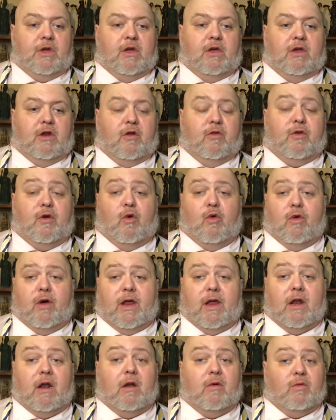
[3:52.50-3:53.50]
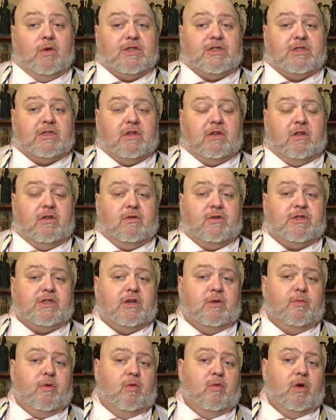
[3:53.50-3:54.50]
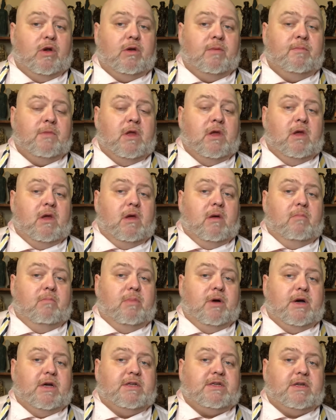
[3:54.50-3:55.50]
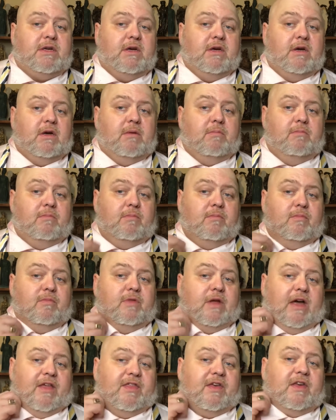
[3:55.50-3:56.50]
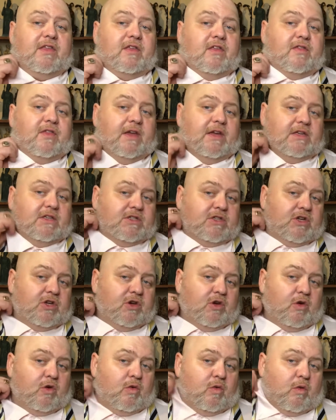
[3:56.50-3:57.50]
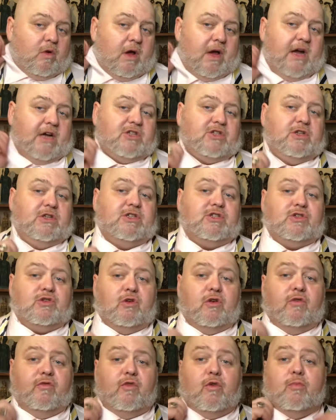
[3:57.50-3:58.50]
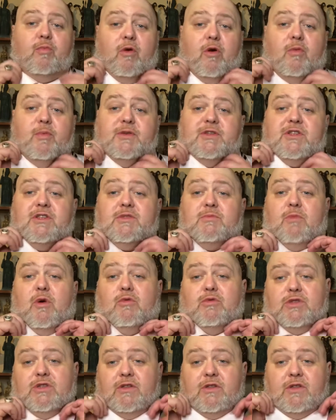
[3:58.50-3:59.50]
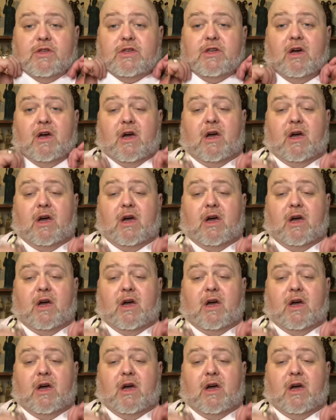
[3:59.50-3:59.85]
Oriental, which is another simple one. But I think that these 2 will actually serve your purposes most of the time.